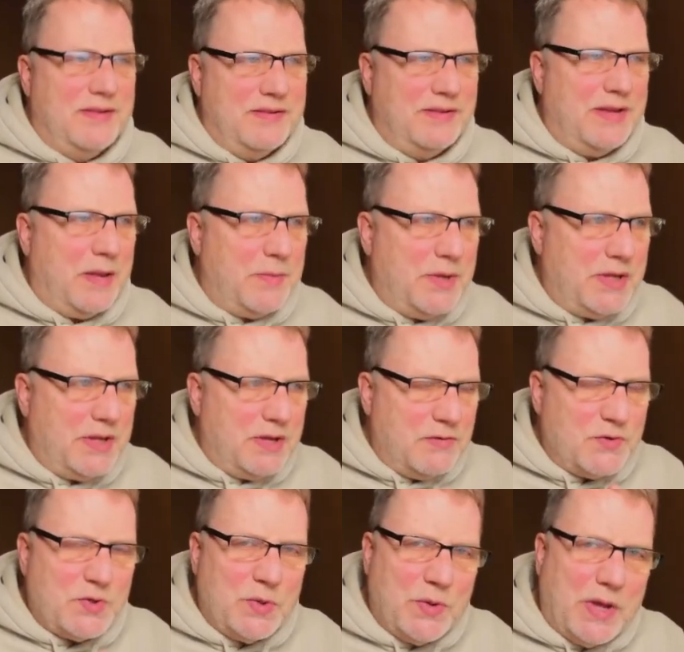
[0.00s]
Debian
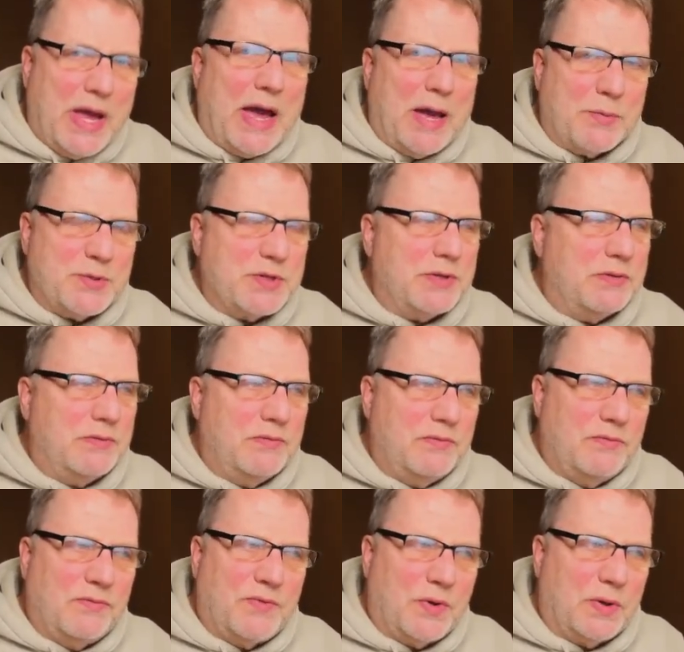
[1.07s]
gives you the option
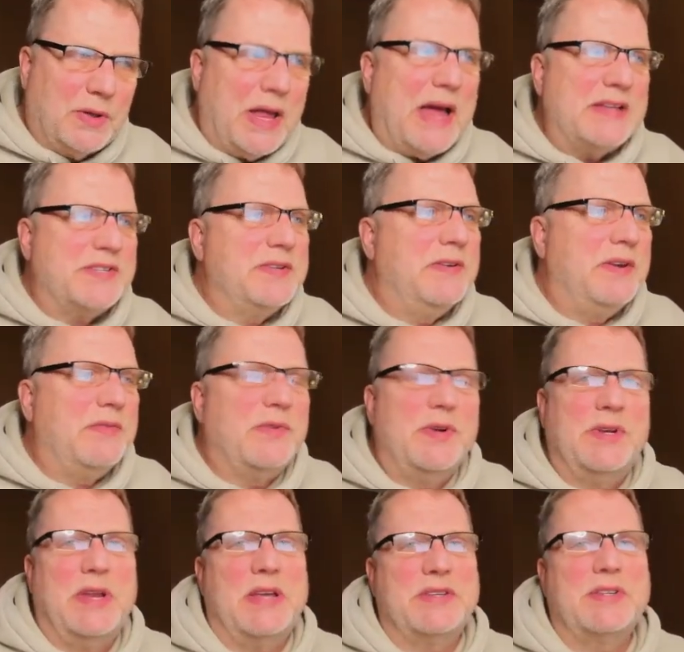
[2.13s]
for lots of
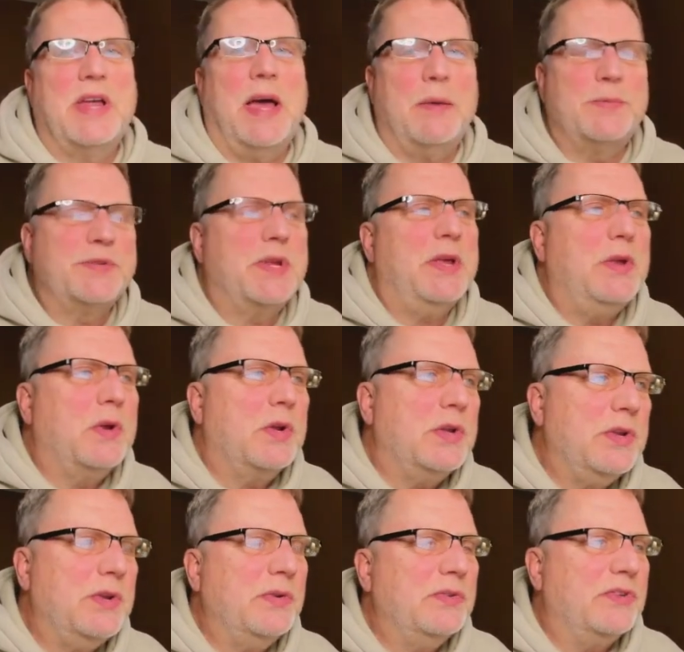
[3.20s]
different desktops that you
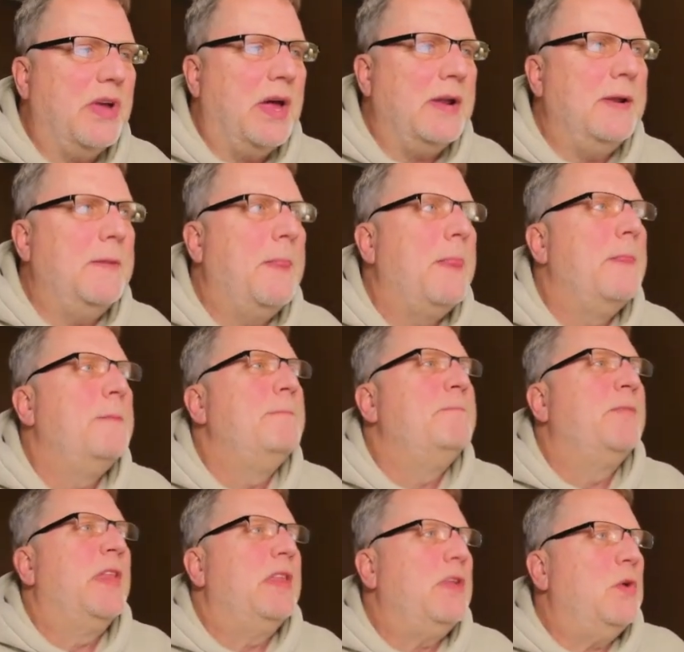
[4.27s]
can use on it.
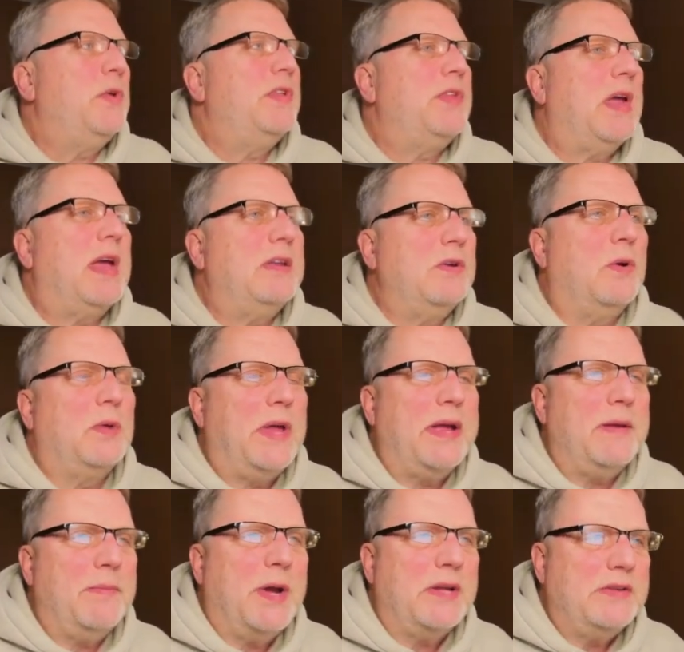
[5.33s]
The only thing I don't like
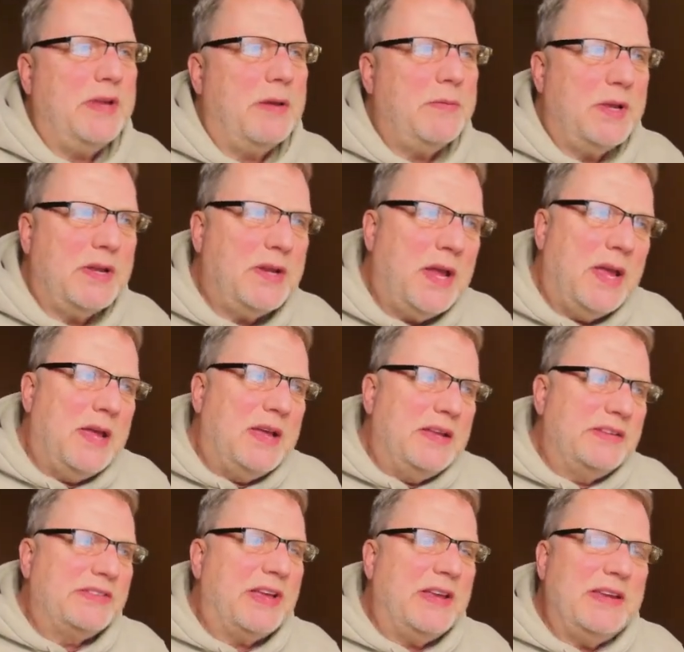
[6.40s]
about Debian
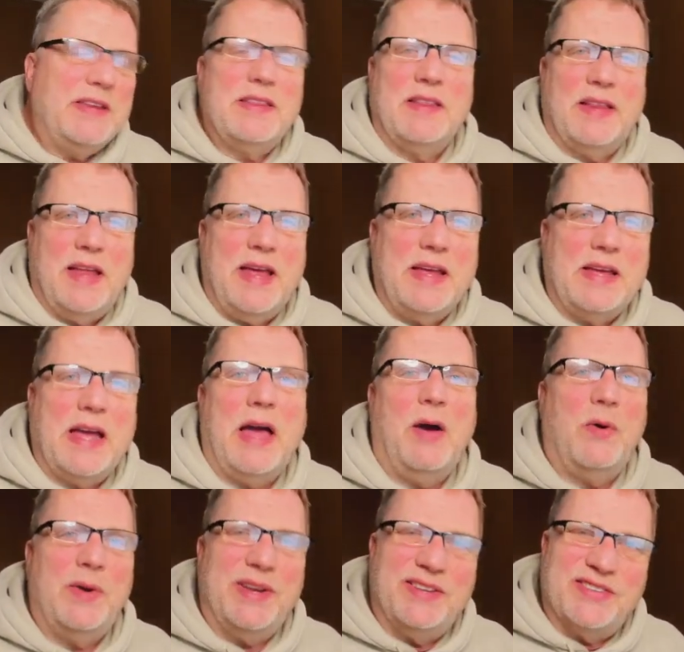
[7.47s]
is I didn't like
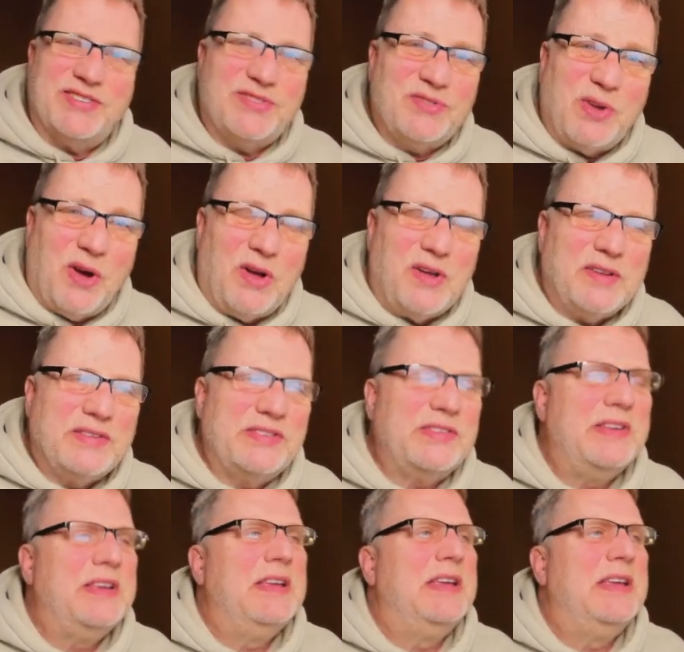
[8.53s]
how it installs.